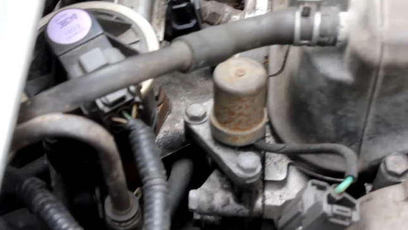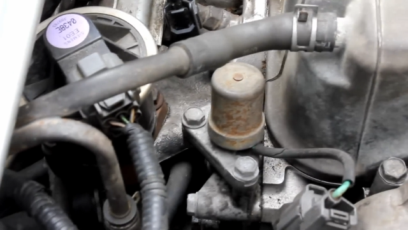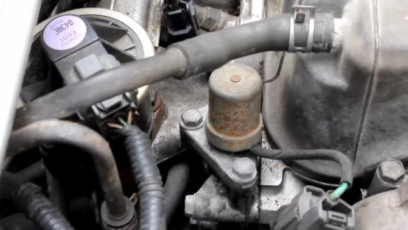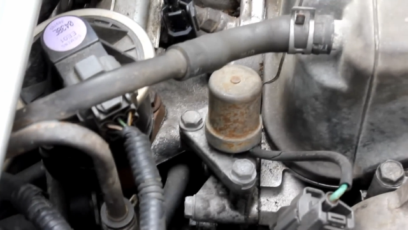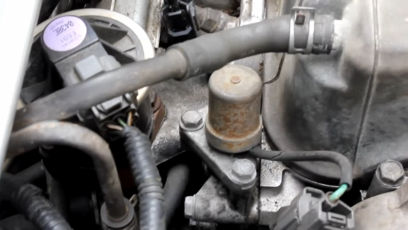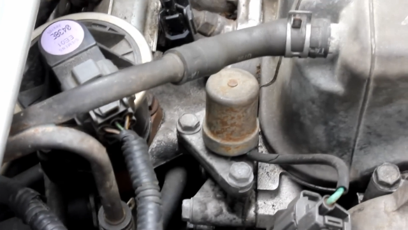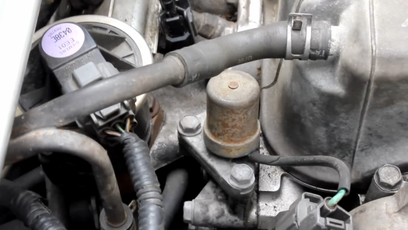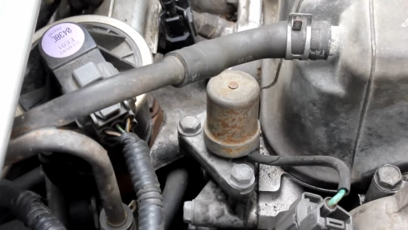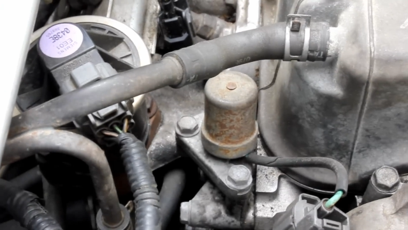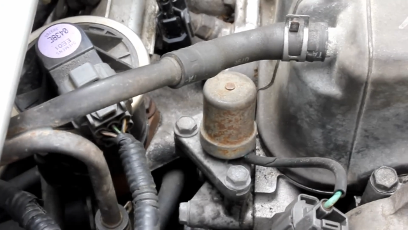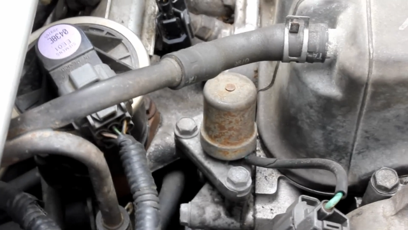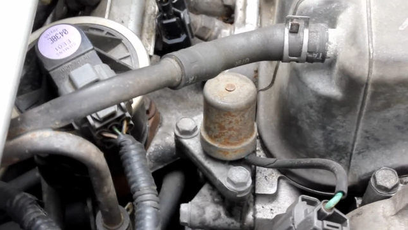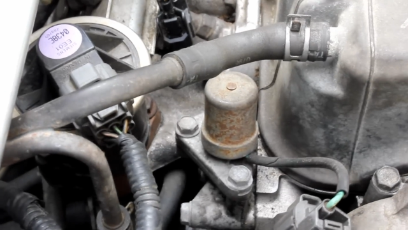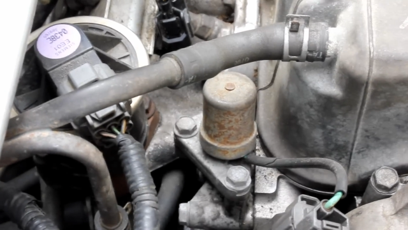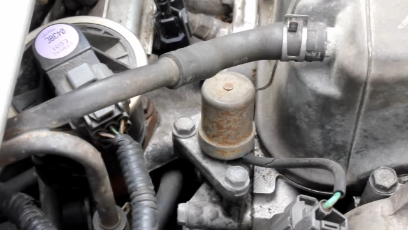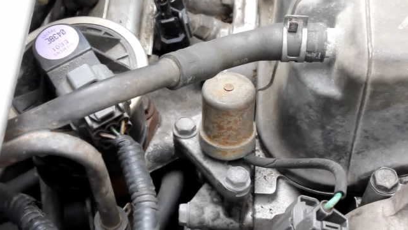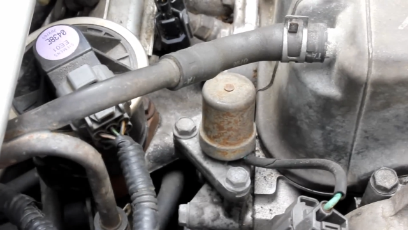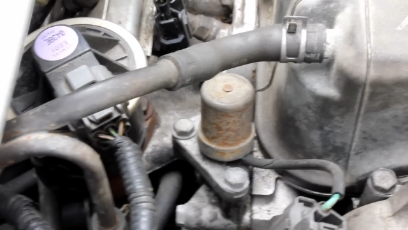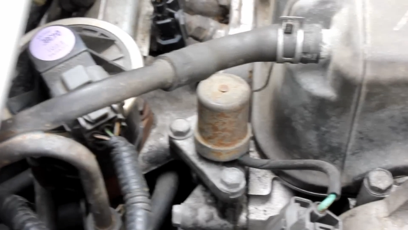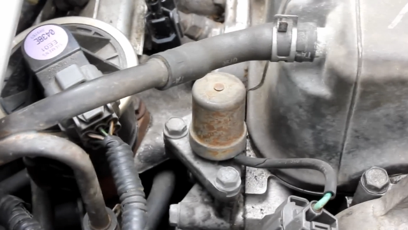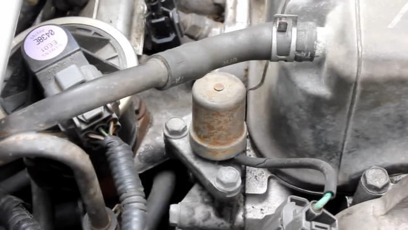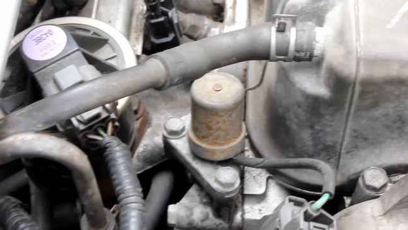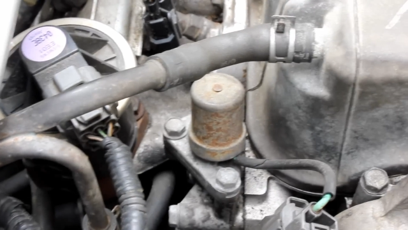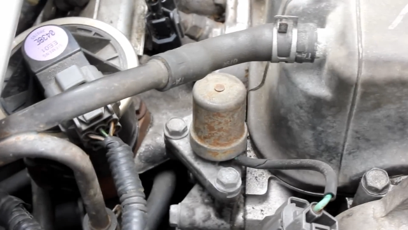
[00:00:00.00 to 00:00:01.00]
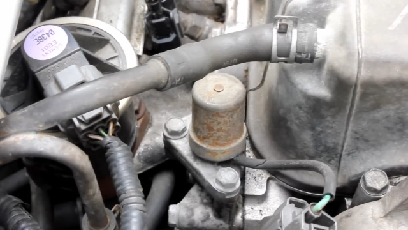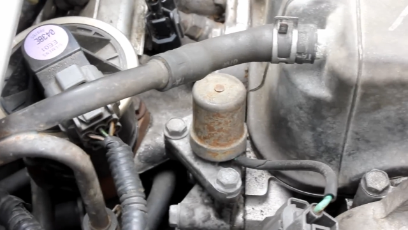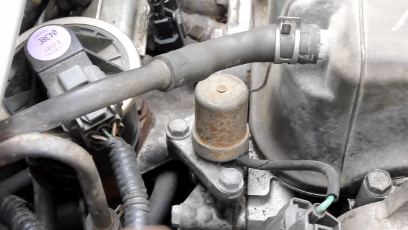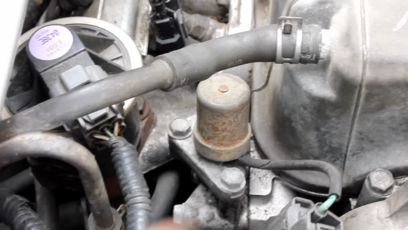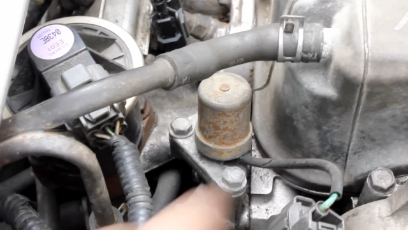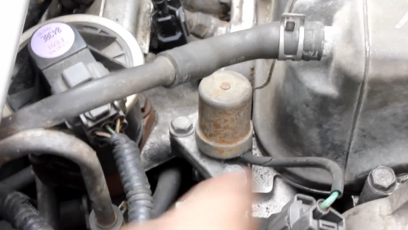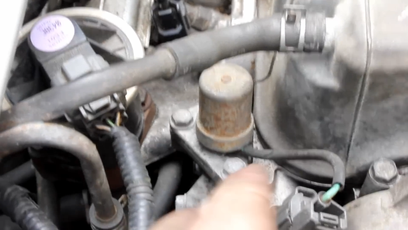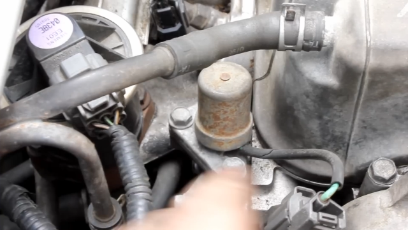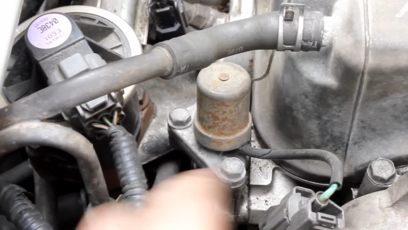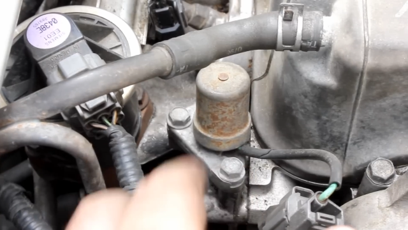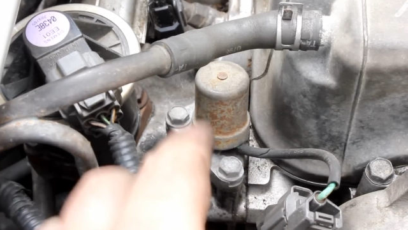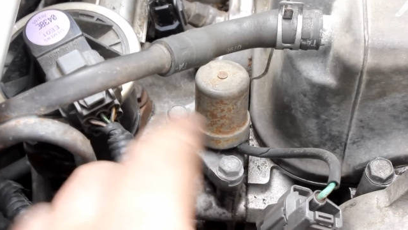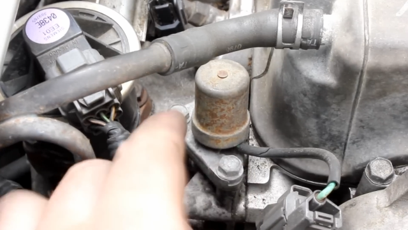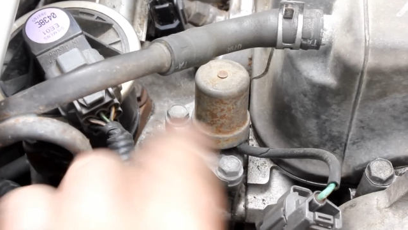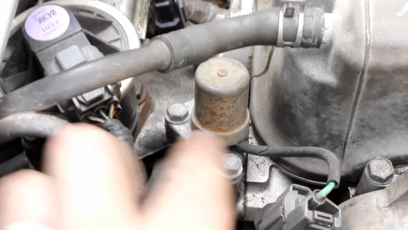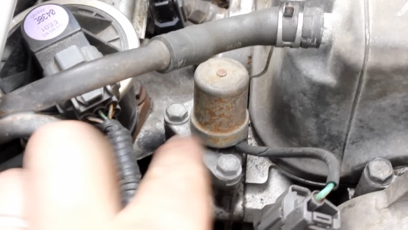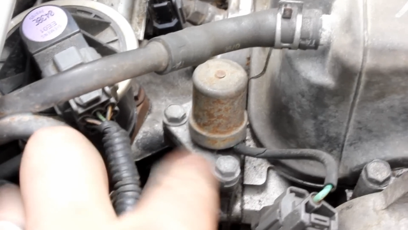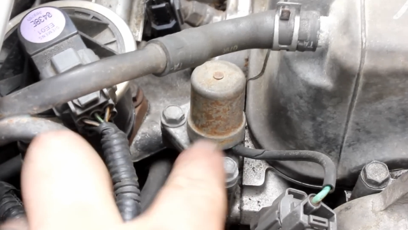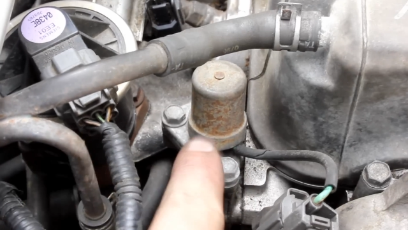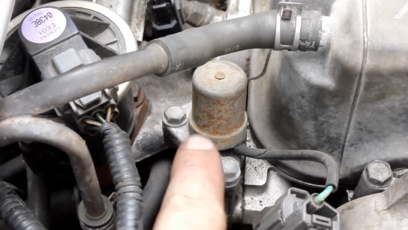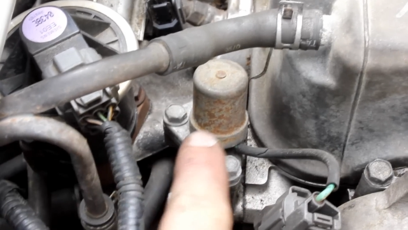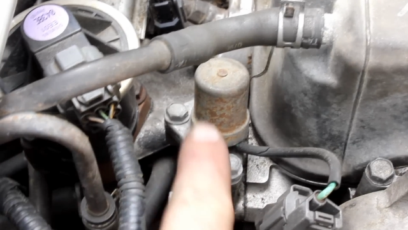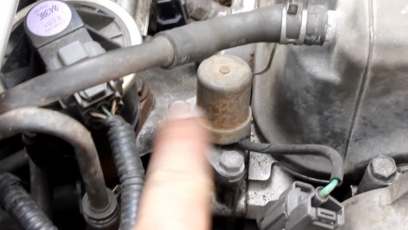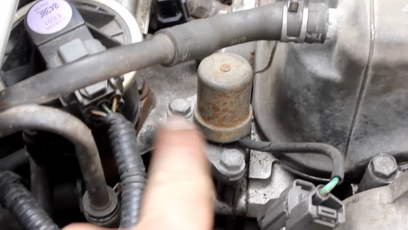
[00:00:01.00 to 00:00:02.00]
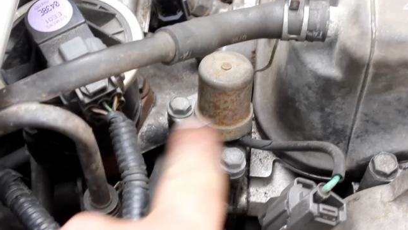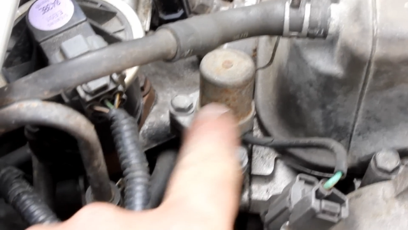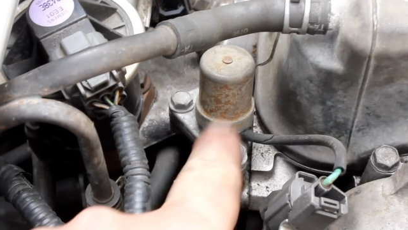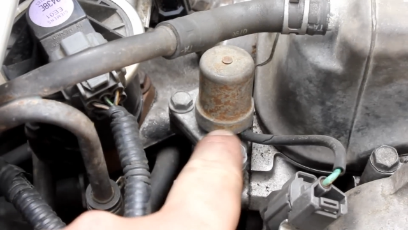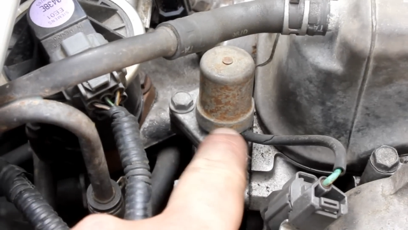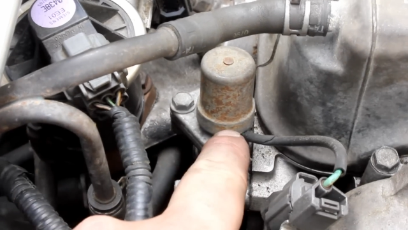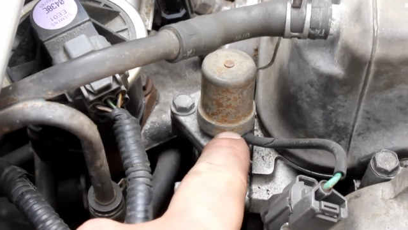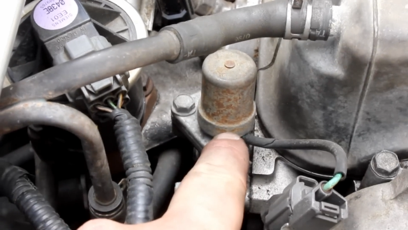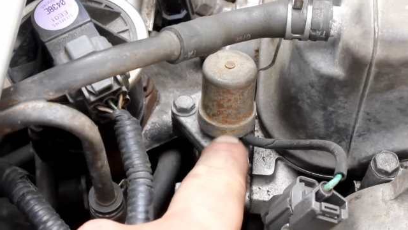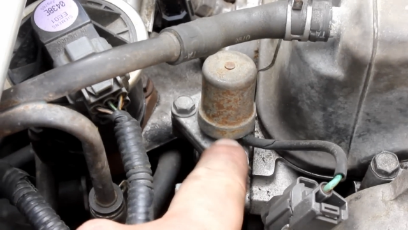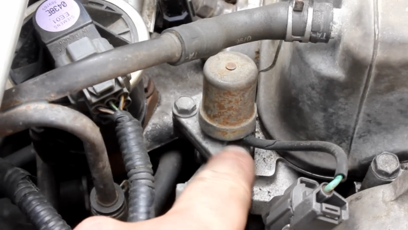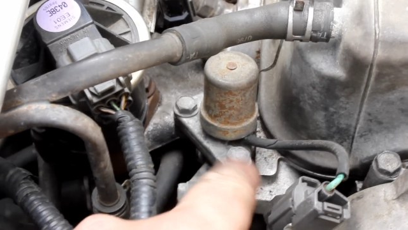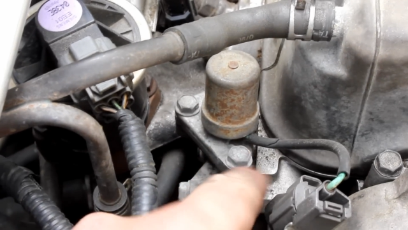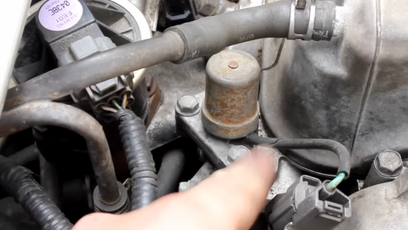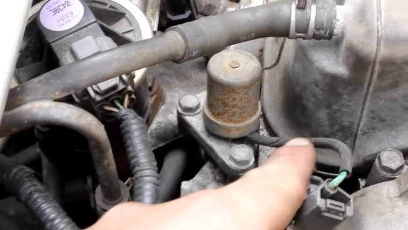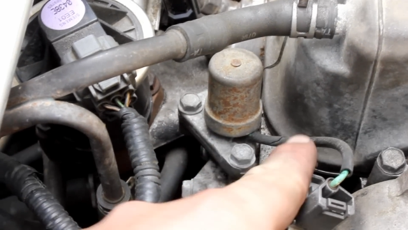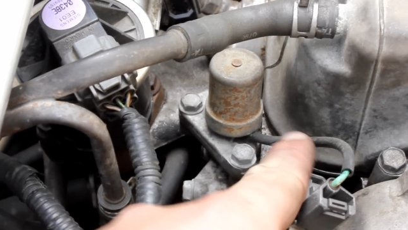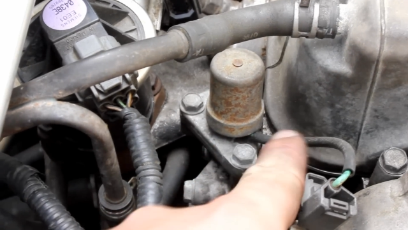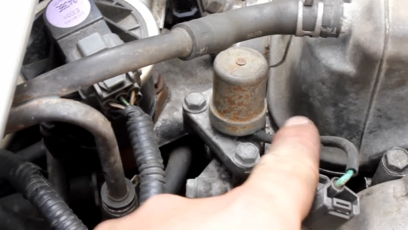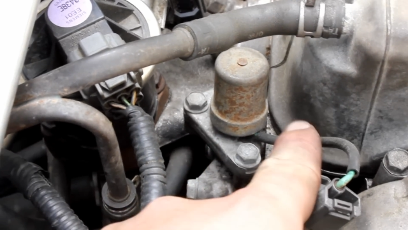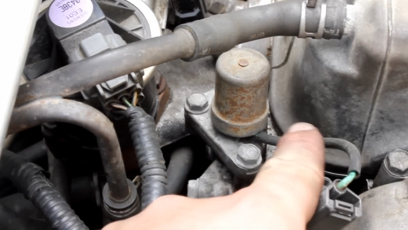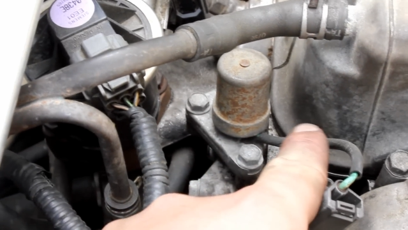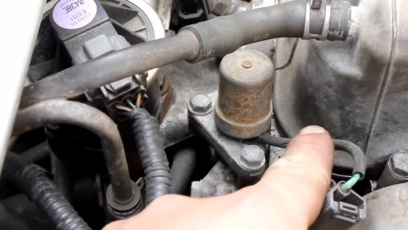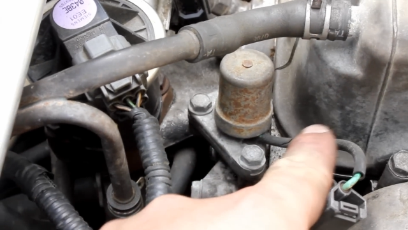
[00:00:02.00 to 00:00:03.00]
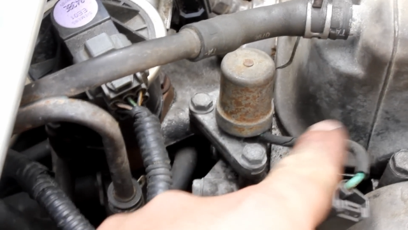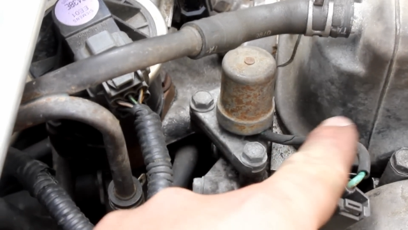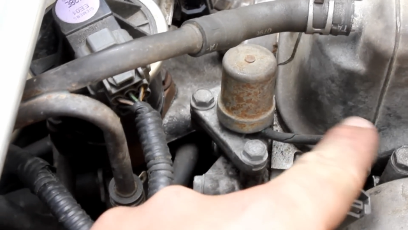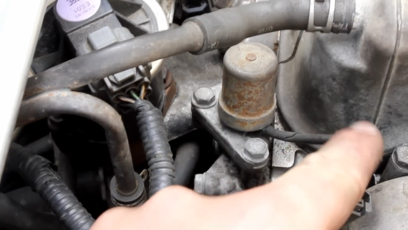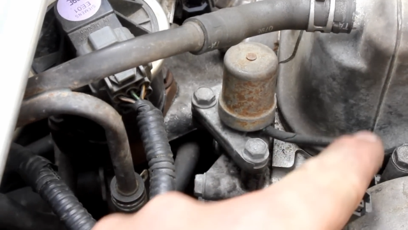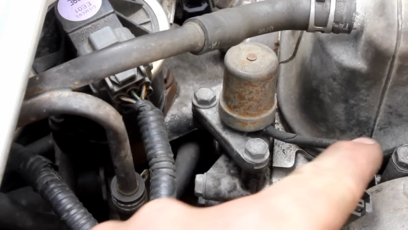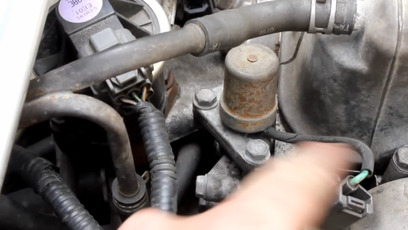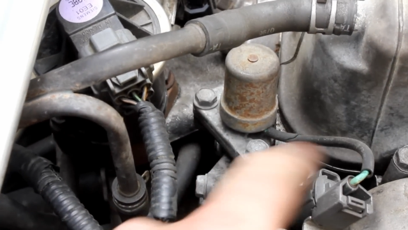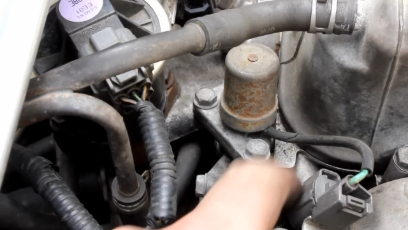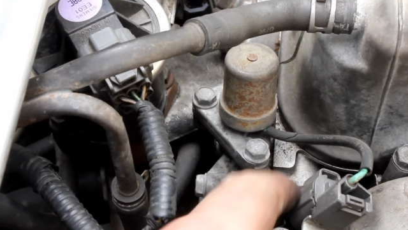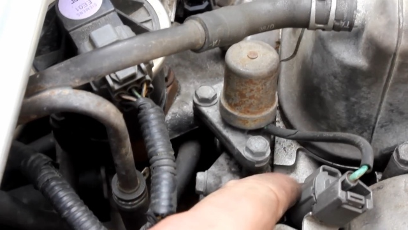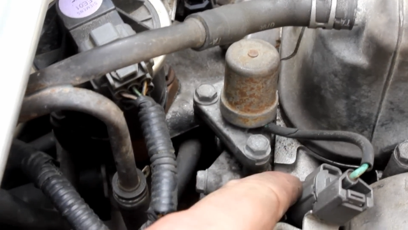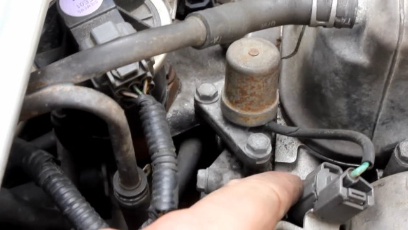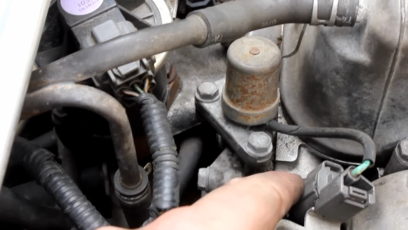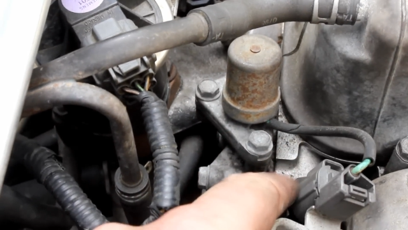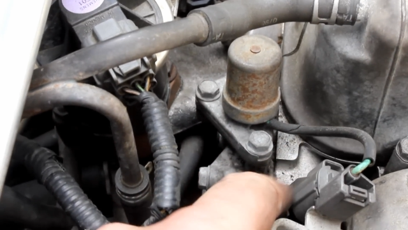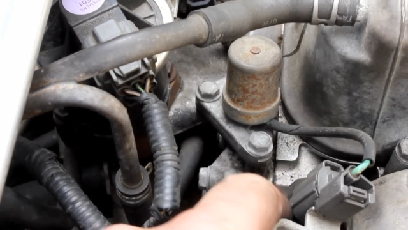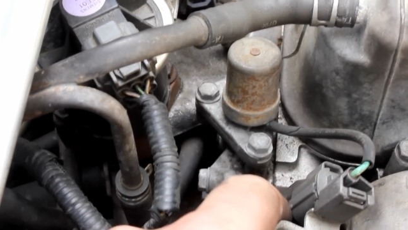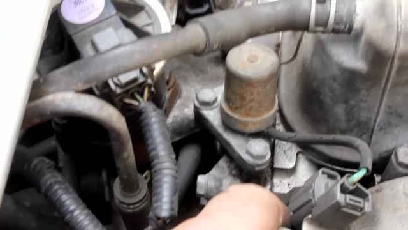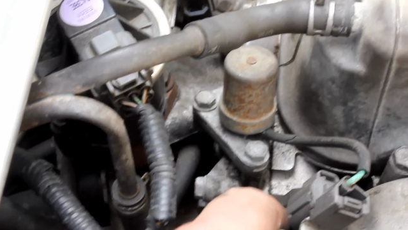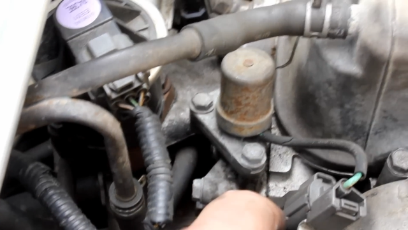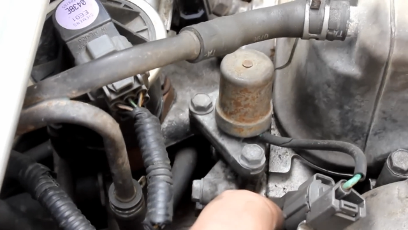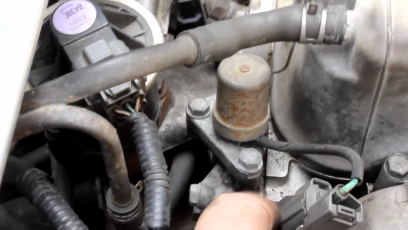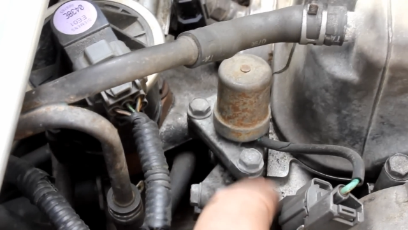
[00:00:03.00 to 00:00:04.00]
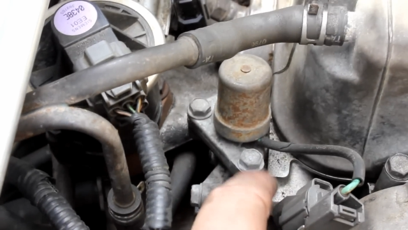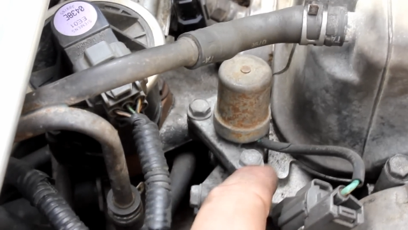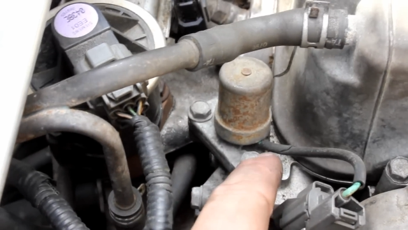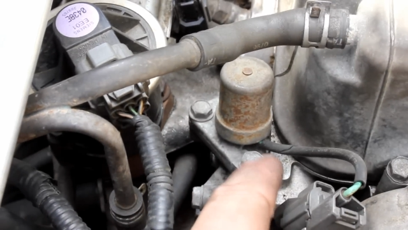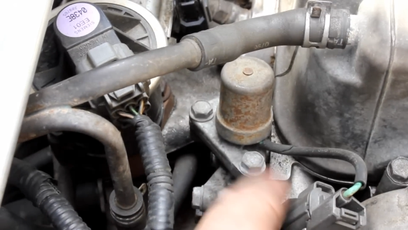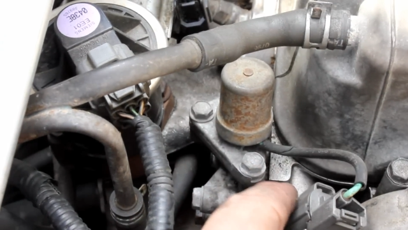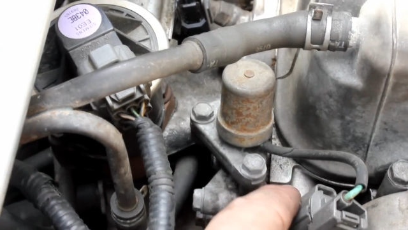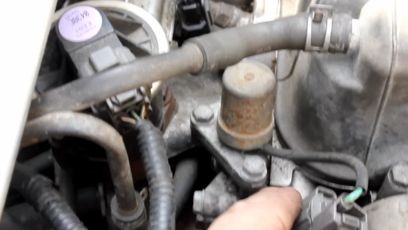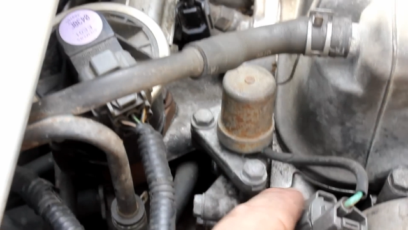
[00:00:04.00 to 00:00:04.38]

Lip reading: Nobody's mouth can be seen.